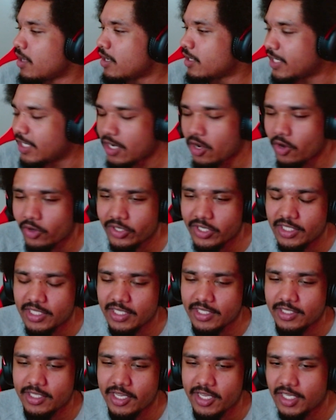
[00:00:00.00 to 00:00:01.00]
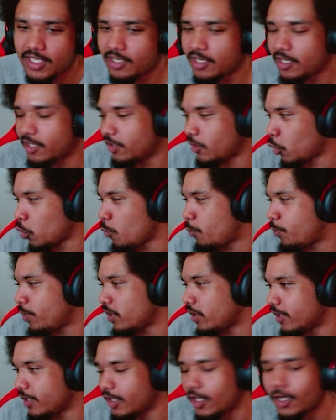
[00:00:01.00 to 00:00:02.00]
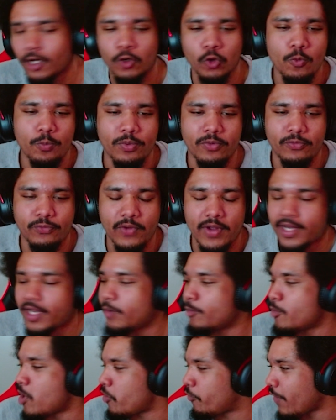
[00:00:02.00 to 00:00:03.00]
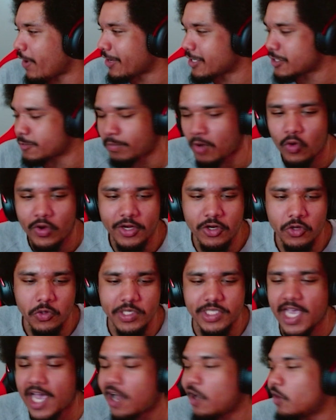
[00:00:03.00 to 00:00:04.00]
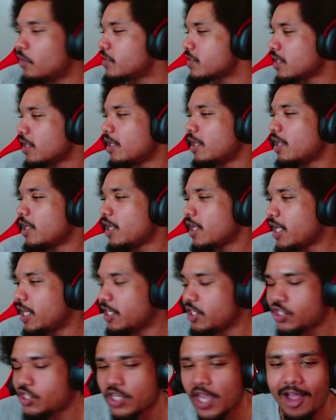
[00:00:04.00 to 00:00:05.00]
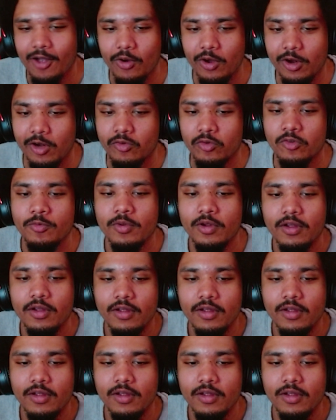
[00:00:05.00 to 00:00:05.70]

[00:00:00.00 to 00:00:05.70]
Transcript: You know, they did they, they, a group of a group of fucking motherfuckers broke into his house and he shot one of them,